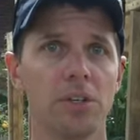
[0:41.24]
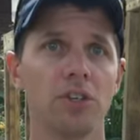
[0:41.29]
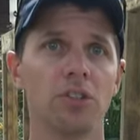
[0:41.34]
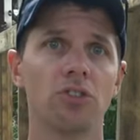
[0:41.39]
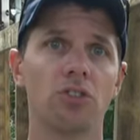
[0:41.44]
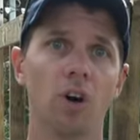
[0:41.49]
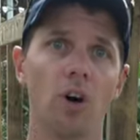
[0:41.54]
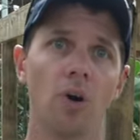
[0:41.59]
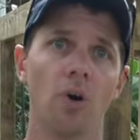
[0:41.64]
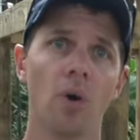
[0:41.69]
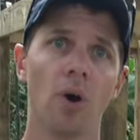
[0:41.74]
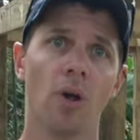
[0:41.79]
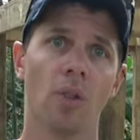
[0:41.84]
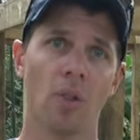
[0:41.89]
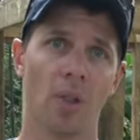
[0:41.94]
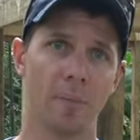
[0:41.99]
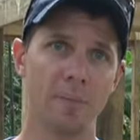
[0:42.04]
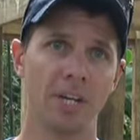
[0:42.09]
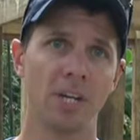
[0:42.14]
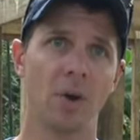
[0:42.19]
So
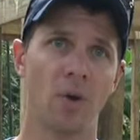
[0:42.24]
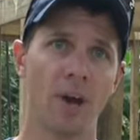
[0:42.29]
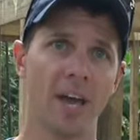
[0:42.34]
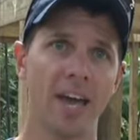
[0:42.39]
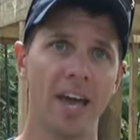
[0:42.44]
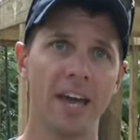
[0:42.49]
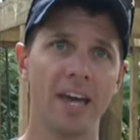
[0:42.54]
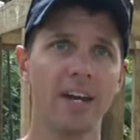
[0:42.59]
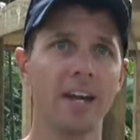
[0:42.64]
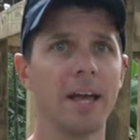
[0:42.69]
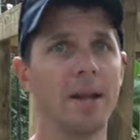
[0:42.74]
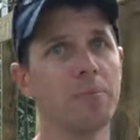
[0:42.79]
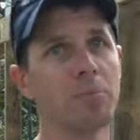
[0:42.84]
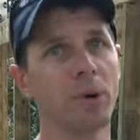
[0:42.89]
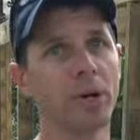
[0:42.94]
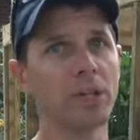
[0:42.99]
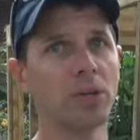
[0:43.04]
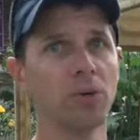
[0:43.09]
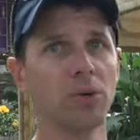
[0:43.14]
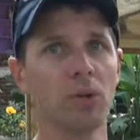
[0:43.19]
let me go ahead and
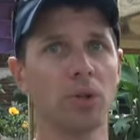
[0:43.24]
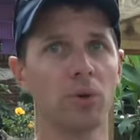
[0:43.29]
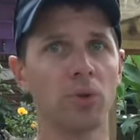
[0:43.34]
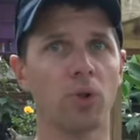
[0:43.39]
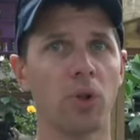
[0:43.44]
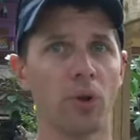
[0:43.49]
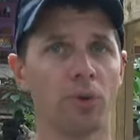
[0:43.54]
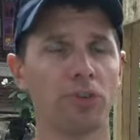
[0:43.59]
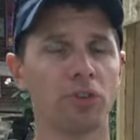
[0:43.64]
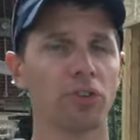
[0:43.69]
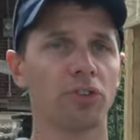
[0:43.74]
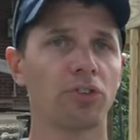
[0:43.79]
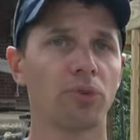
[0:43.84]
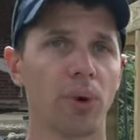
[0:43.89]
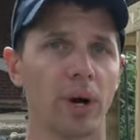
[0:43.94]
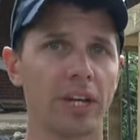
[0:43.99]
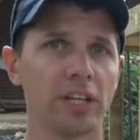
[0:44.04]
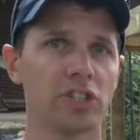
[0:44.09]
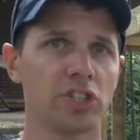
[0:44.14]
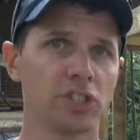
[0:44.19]
bring you a little closer so
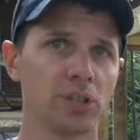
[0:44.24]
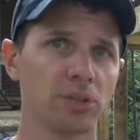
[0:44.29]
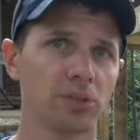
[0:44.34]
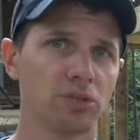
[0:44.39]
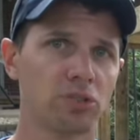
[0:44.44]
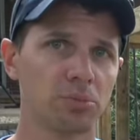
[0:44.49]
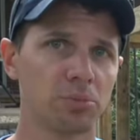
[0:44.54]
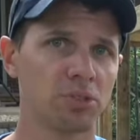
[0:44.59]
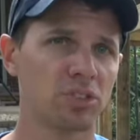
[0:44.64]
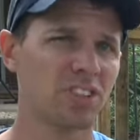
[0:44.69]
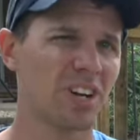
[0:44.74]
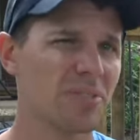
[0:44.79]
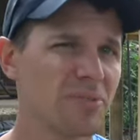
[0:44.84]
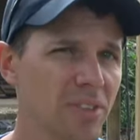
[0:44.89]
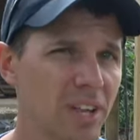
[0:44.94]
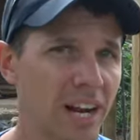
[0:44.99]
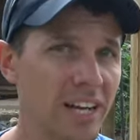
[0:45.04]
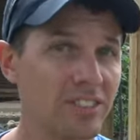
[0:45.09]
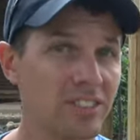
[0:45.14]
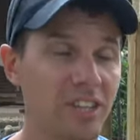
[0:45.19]
I can show you some stuff
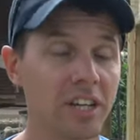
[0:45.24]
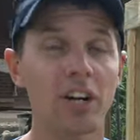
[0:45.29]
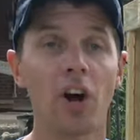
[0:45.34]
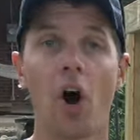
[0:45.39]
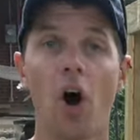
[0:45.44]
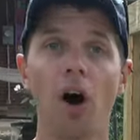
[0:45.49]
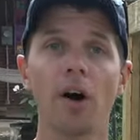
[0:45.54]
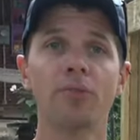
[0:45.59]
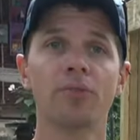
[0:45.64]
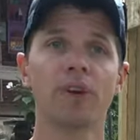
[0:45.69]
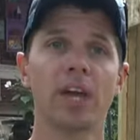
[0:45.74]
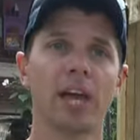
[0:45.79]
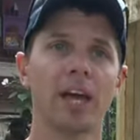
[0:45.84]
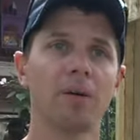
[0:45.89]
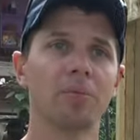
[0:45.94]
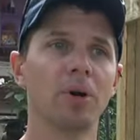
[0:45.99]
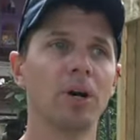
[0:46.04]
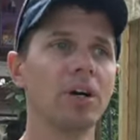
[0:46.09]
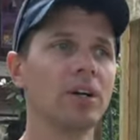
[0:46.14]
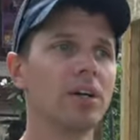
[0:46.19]
that I did off
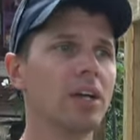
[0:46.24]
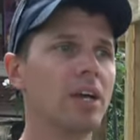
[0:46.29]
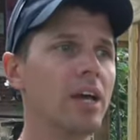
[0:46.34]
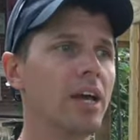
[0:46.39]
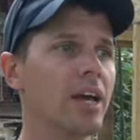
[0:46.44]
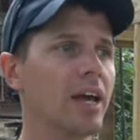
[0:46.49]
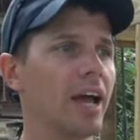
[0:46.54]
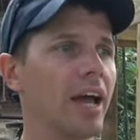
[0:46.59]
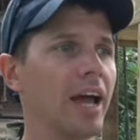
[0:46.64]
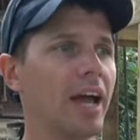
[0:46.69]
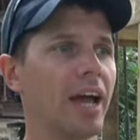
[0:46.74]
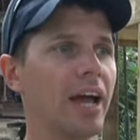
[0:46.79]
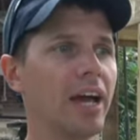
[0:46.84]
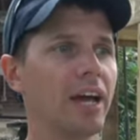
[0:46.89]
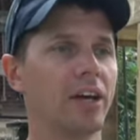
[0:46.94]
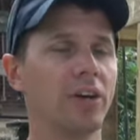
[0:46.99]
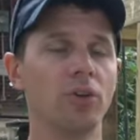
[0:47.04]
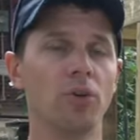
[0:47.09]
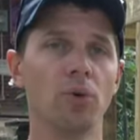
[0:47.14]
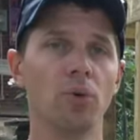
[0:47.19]
camera,
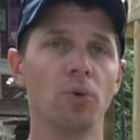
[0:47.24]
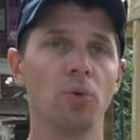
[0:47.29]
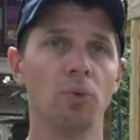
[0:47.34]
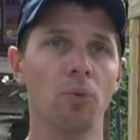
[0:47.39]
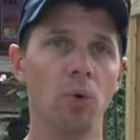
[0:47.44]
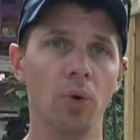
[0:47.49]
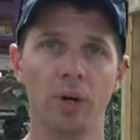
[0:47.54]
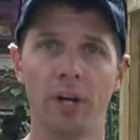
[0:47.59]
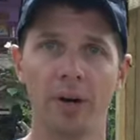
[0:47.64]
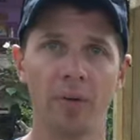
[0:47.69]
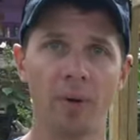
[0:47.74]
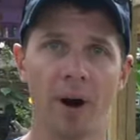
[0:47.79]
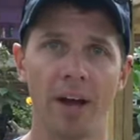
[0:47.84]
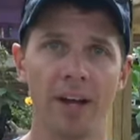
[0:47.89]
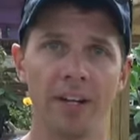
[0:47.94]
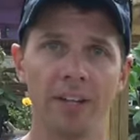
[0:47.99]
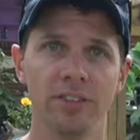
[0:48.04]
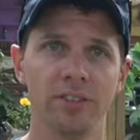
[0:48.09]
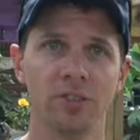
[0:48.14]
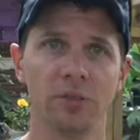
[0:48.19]
and we'll get right
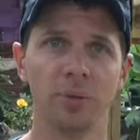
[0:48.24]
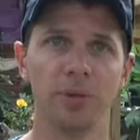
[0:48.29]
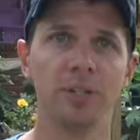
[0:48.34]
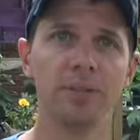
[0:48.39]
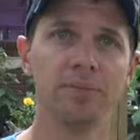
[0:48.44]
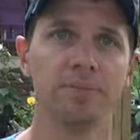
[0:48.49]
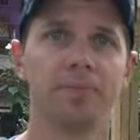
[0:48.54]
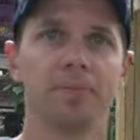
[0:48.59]
into it.